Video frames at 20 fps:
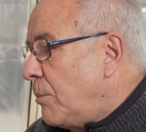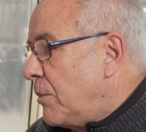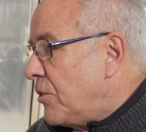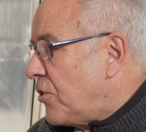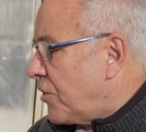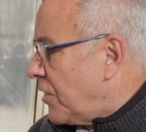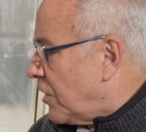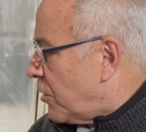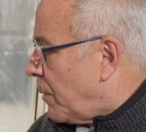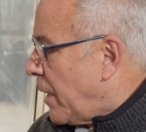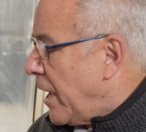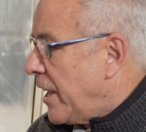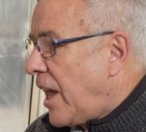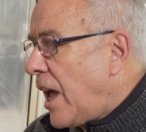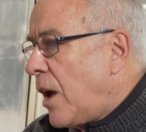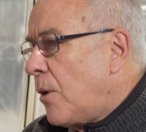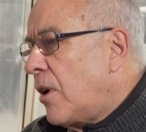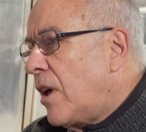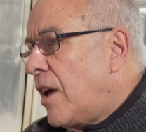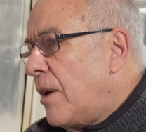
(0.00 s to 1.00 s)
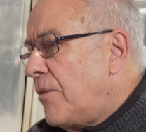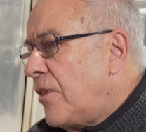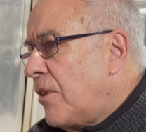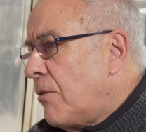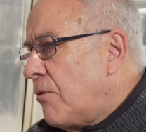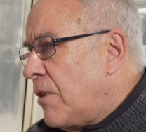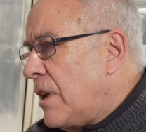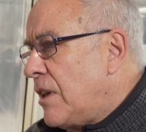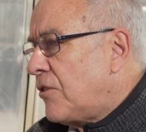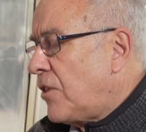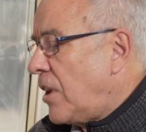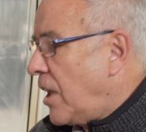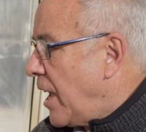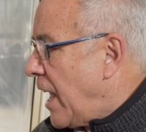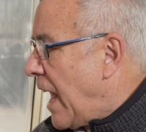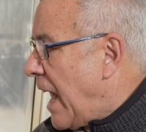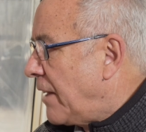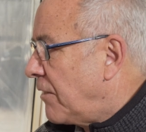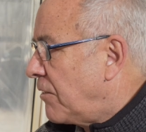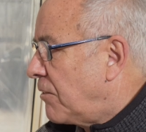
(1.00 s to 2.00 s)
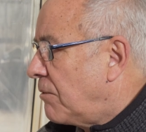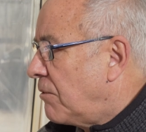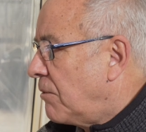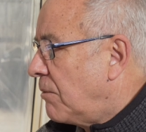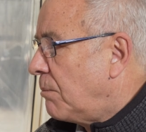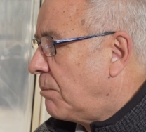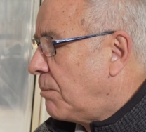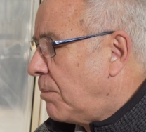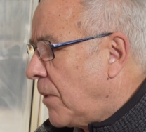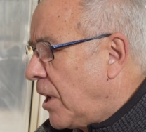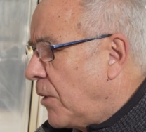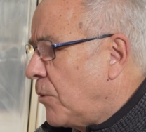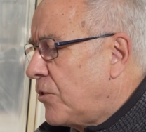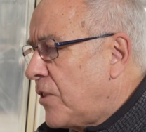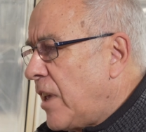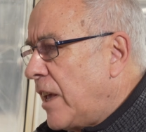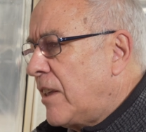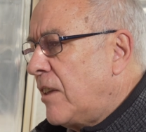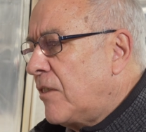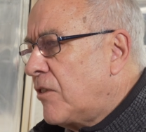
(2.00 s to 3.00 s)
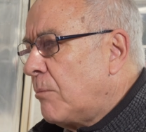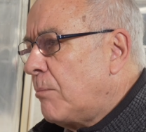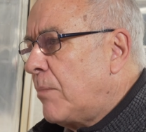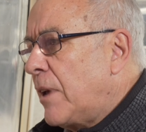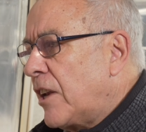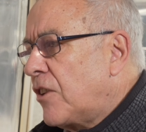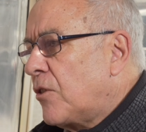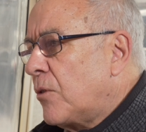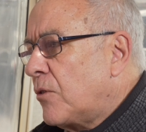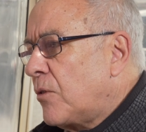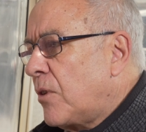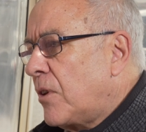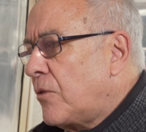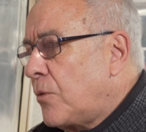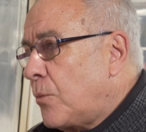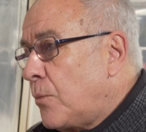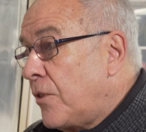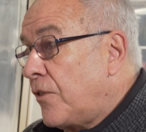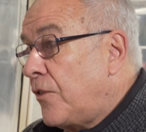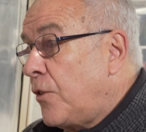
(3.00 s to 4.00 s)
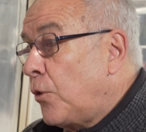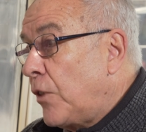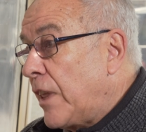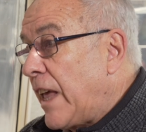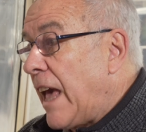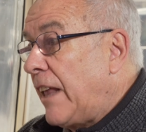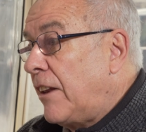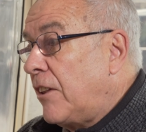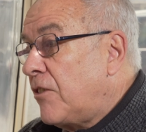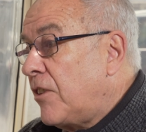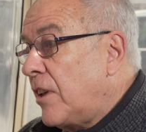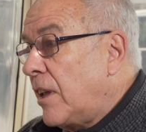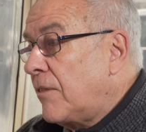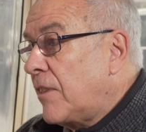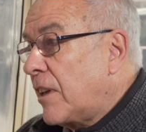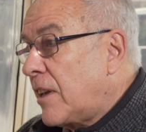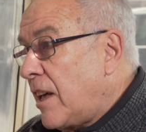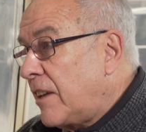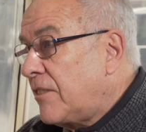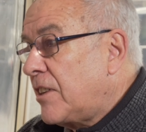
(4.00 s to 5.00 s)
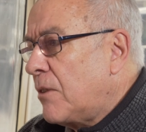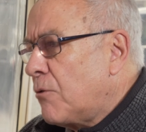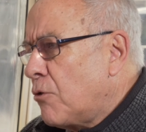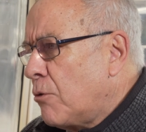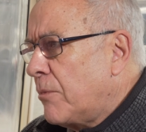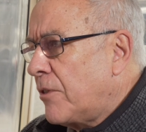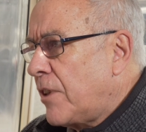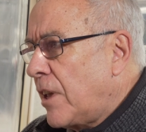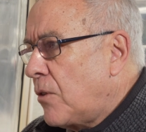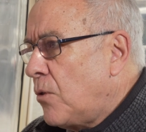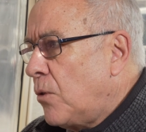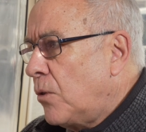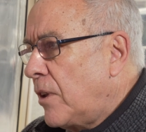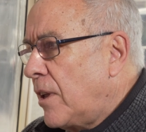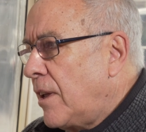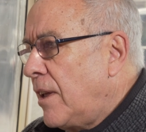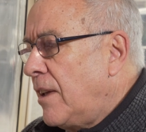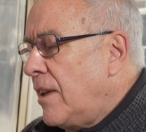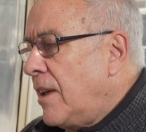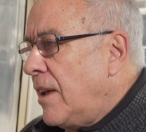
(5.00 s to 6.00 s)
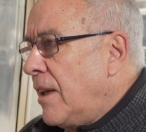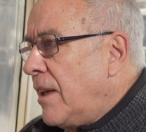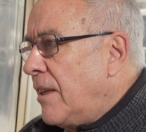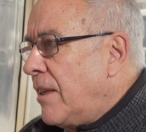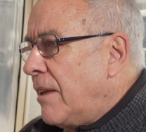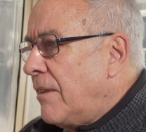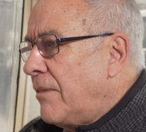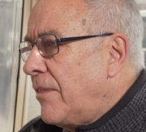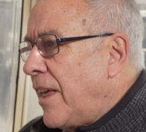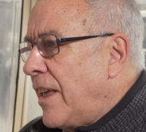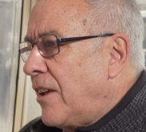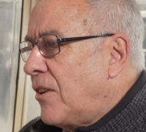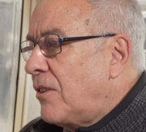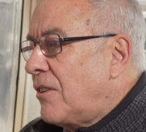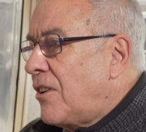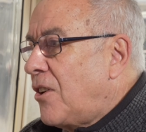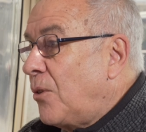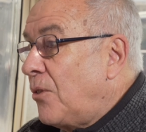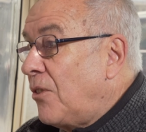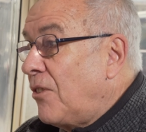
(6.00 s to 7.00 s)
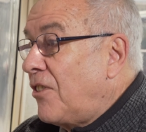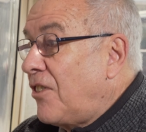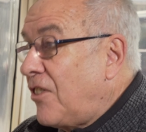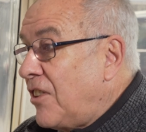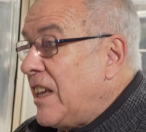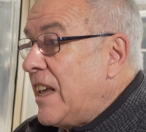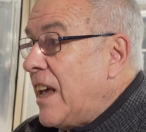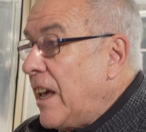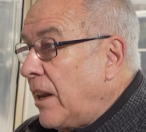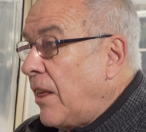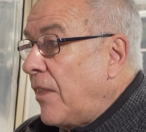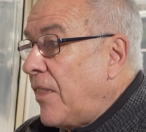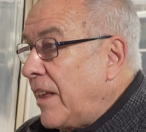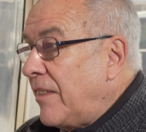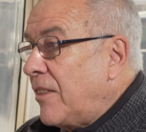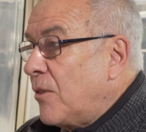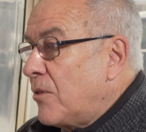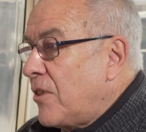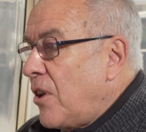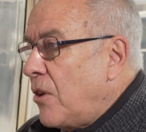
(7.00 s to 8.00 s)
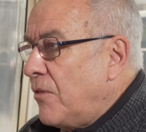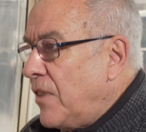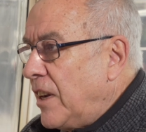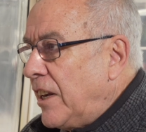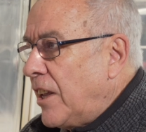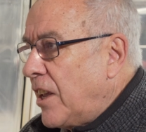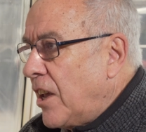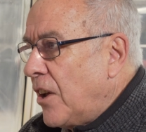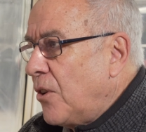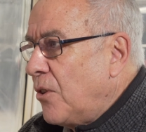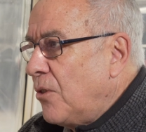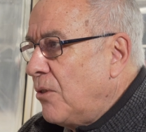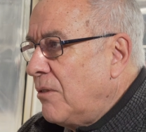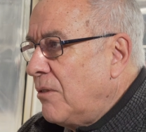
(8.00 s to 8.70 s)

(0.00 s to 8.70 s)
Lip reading: let me just explain. The reason I was taking some pictures was for the editing, the cutting room as they call it. They couldn't see anything, there was no video,